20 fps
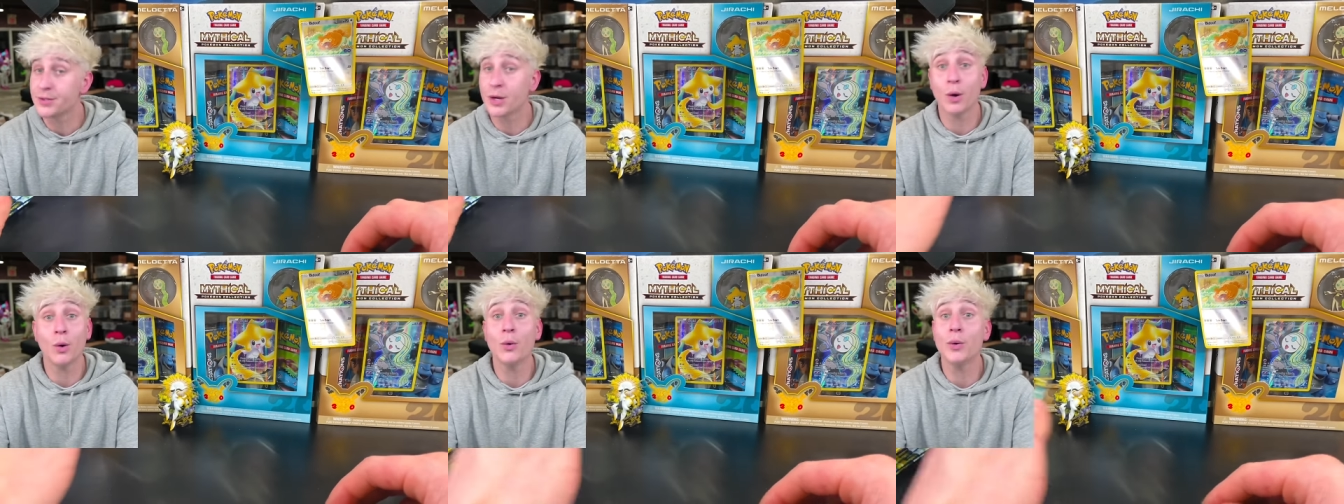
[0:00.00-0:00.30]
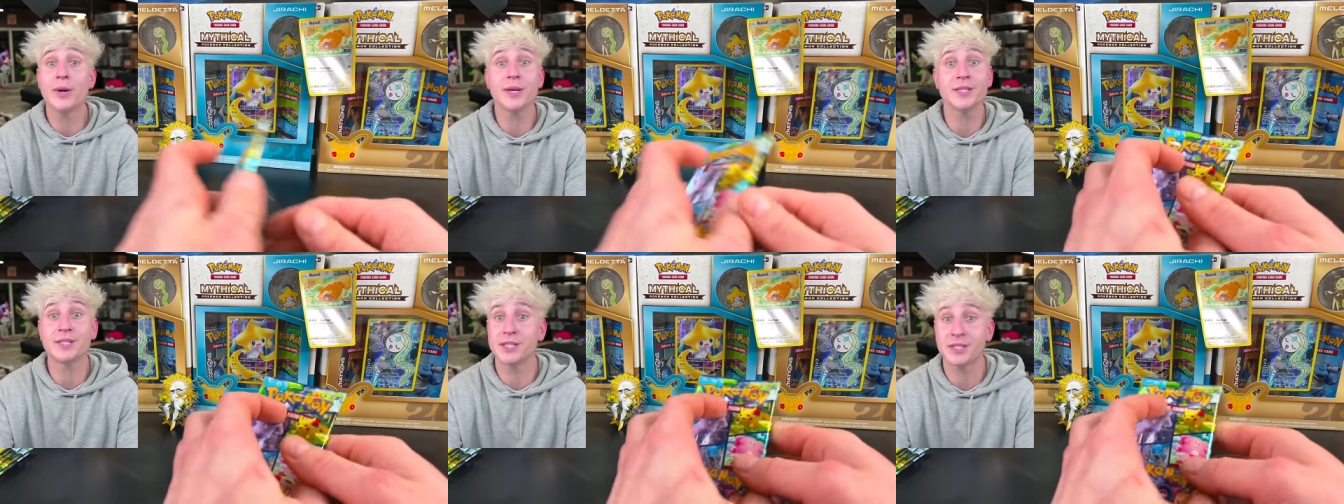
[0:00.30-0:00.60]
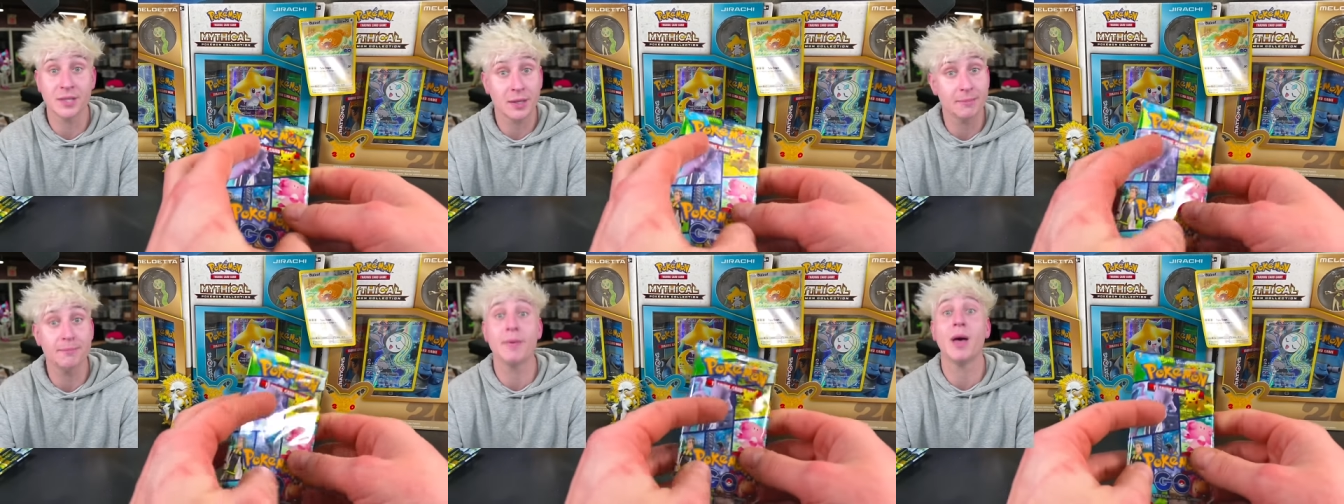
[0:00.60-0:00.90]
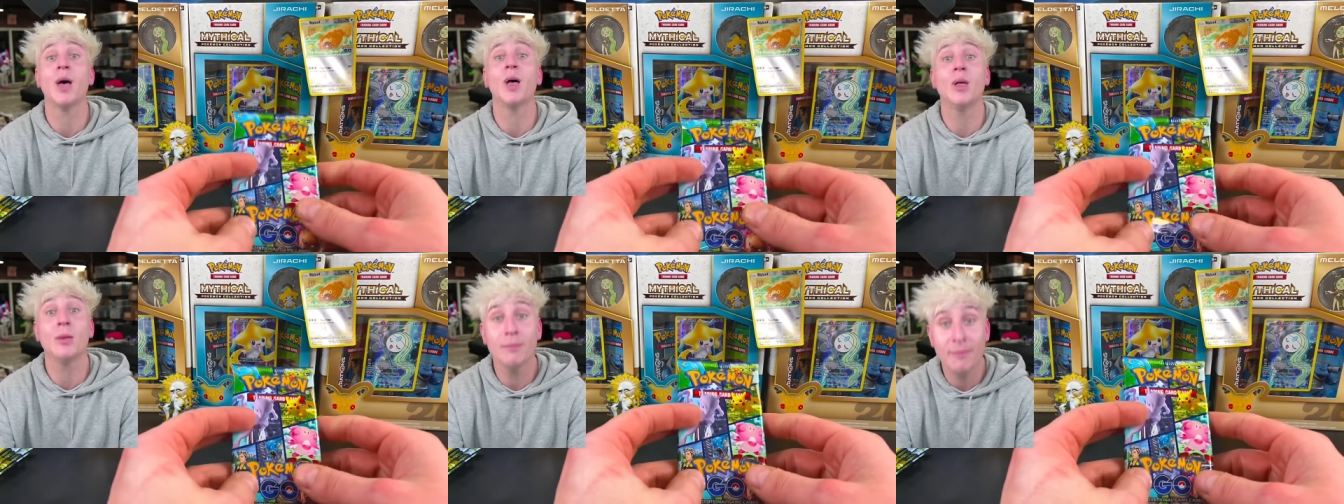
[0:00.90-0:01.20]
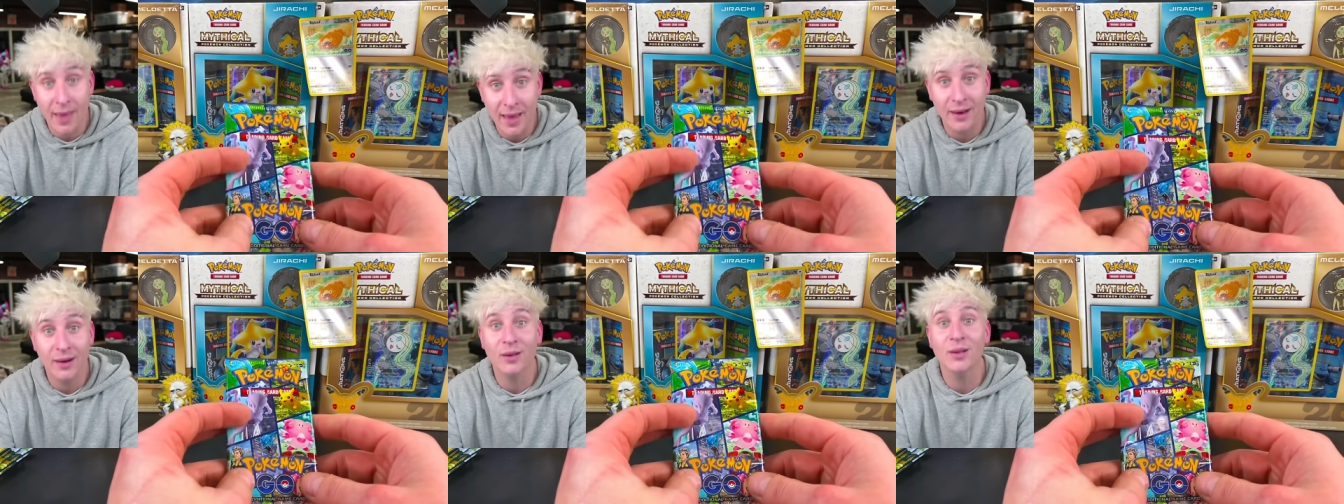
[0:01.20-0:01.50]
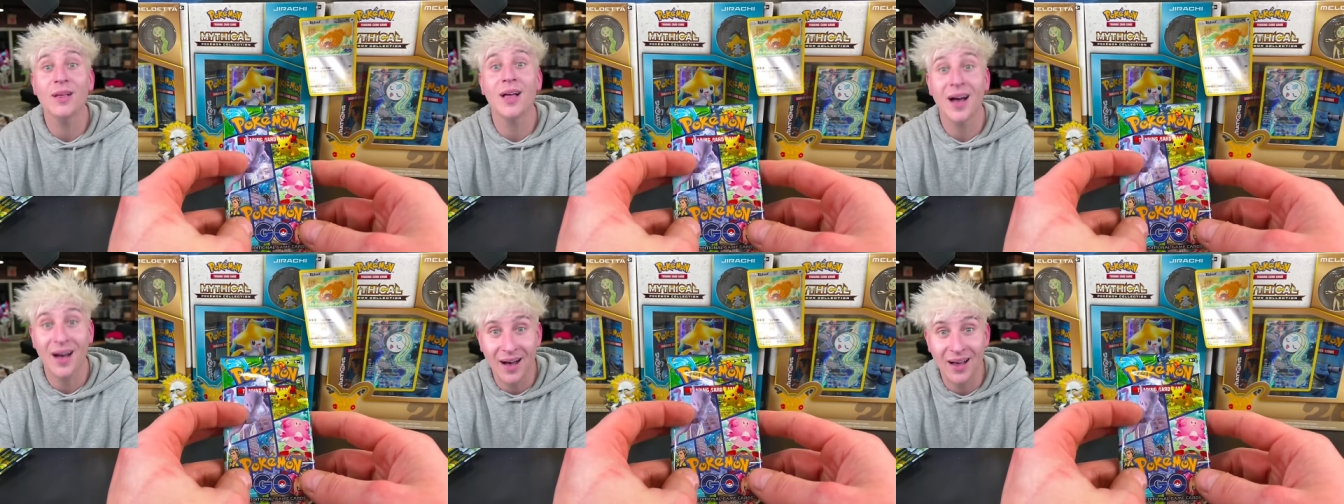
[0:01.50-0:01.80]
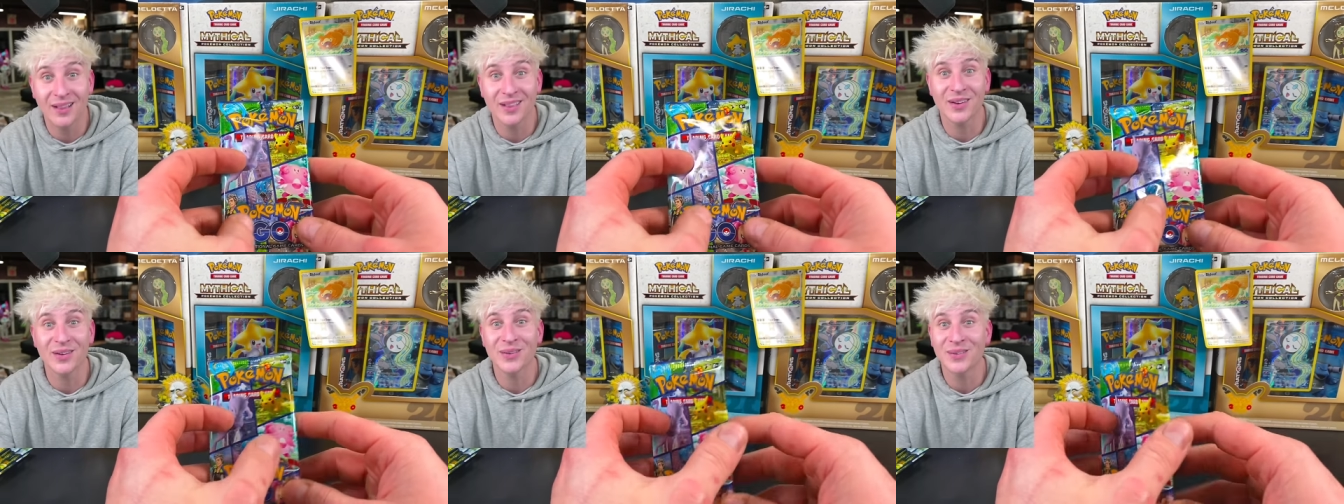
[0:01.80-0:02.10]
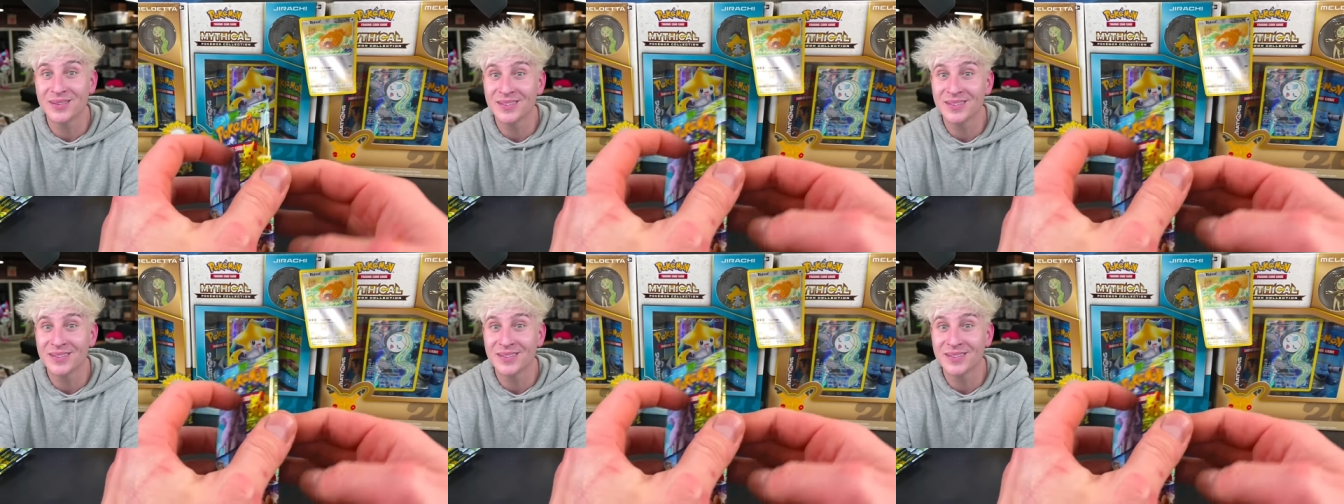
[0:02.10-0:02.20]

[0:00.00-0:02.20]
always just a Melmetal Hollow.